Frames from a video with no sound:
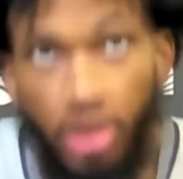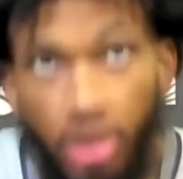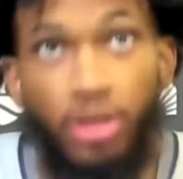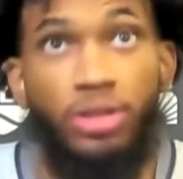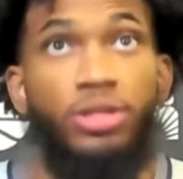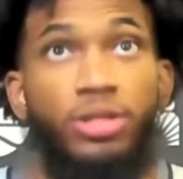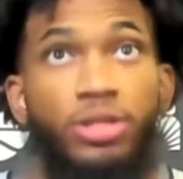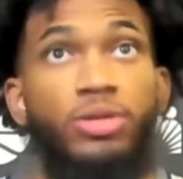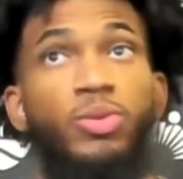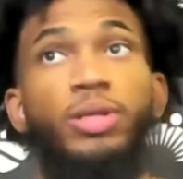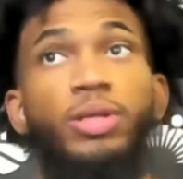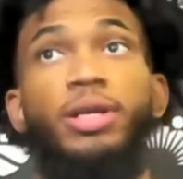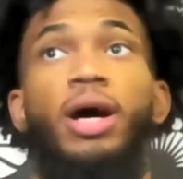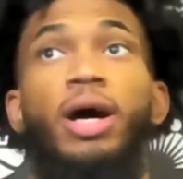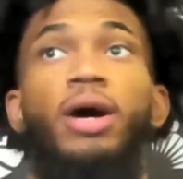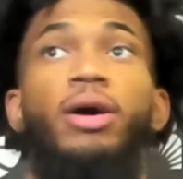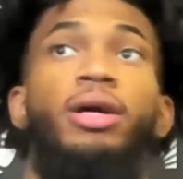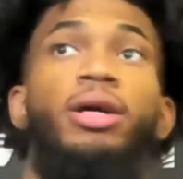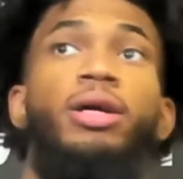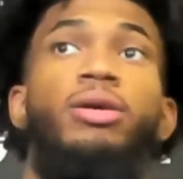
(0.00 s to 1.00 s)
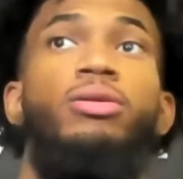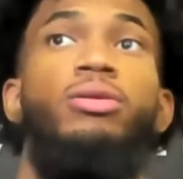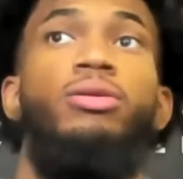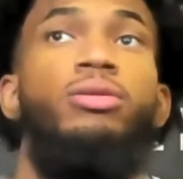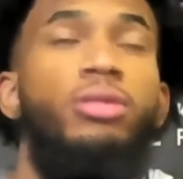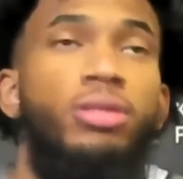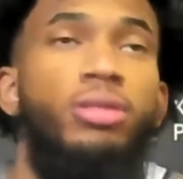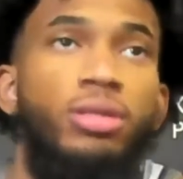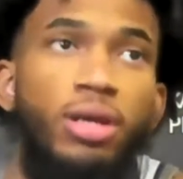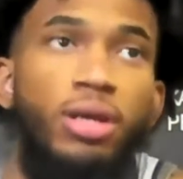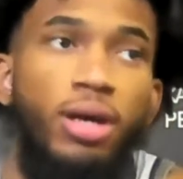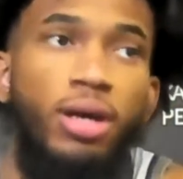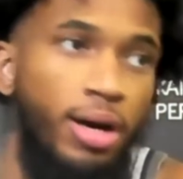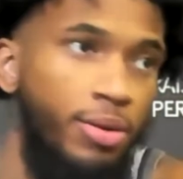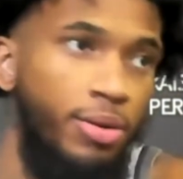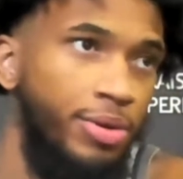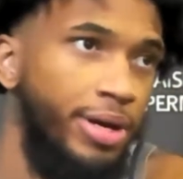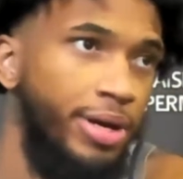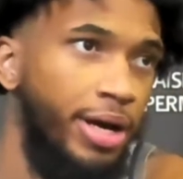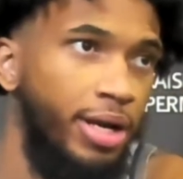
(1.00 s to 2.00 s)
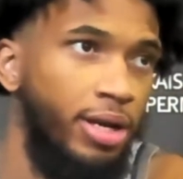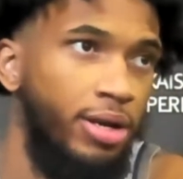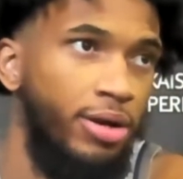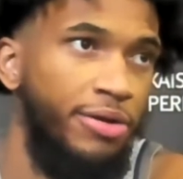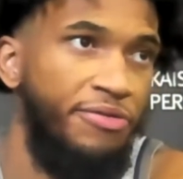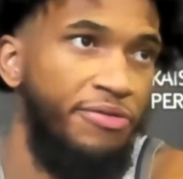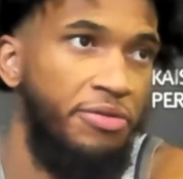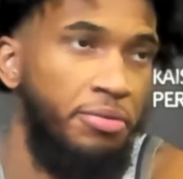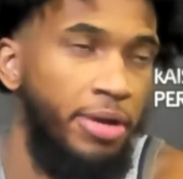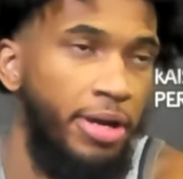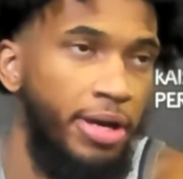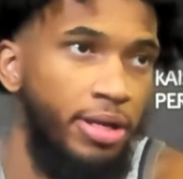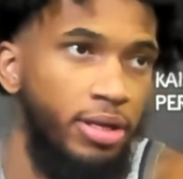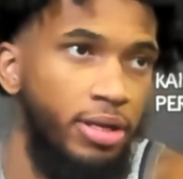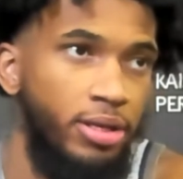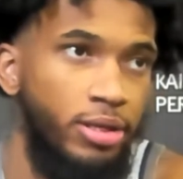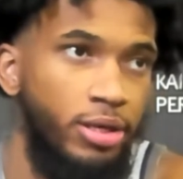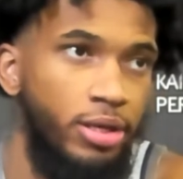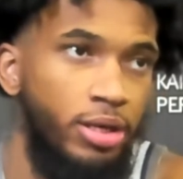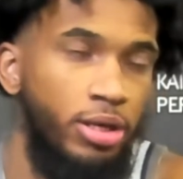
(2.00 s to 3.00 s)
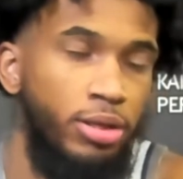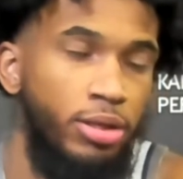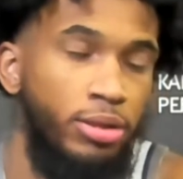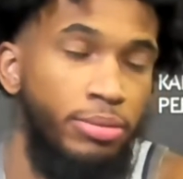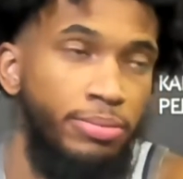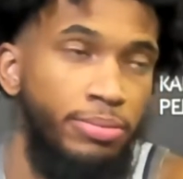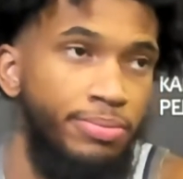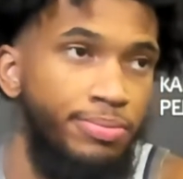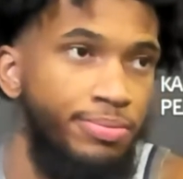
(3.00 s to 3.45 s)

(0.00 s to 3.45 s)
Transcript: just went downhill. Uh, we got to learn from that. Um,